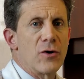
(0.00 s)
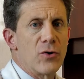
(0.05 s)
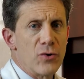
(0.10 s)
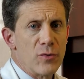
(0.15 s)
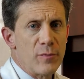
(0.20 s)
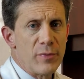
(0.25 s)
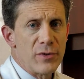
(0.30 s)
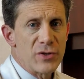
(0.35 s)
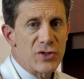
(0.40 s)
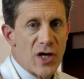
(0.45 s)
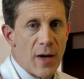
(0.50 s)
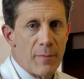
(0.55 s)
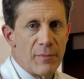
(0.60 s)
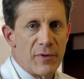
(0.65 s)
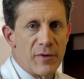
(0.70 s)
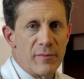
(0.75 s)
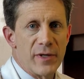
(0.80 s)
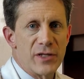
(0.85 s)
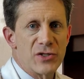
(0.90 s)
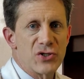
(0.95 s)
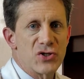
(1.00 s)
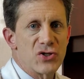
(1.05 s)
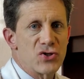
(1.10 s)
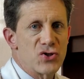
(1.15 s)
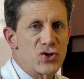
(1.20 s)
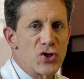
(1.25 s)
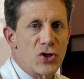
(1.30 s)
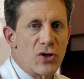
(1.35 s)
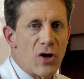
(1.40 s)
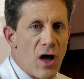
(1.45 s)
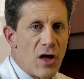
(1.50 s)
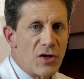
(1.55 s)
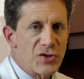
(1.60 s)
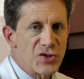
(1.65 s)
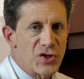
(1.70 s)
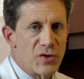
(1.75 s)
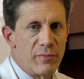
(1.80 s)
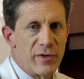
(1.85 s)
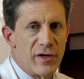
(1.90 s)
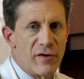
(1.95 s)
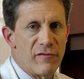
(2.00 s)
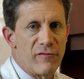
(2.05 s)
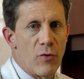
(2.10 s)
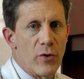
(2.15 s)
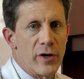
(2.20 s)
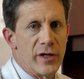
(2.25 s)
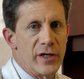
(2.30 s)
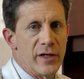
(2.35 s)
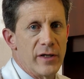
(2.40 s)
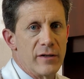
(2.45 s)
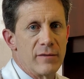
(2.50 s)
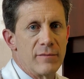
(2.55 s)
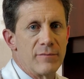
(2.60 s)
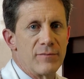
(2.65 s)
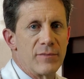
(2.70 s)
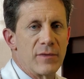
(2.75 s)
Herbal supplements should also be avoided.